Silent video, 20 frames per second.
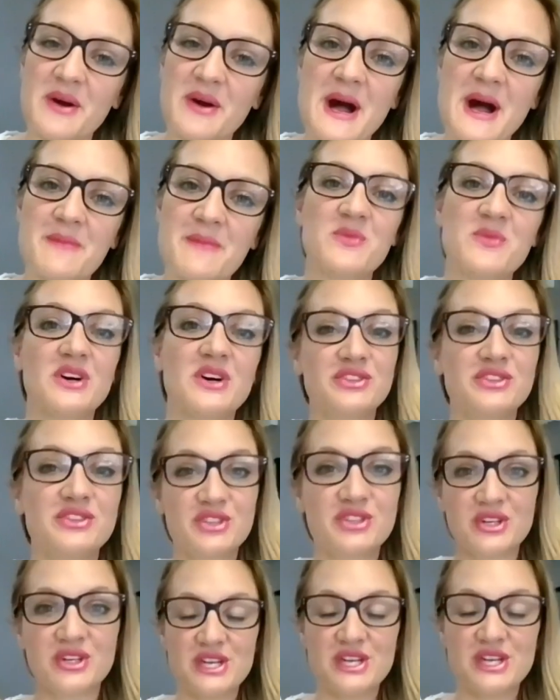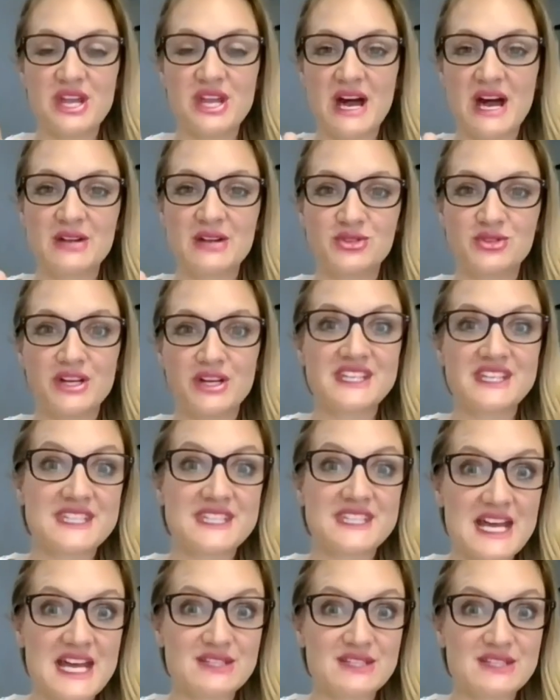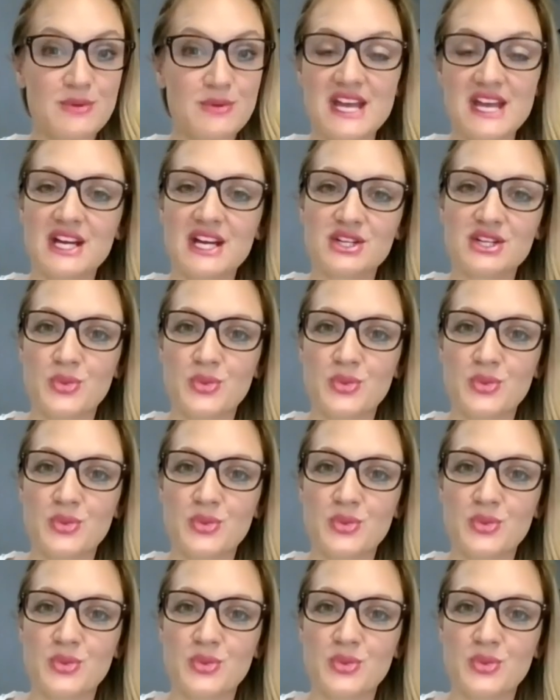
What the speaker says: We'll join us next week at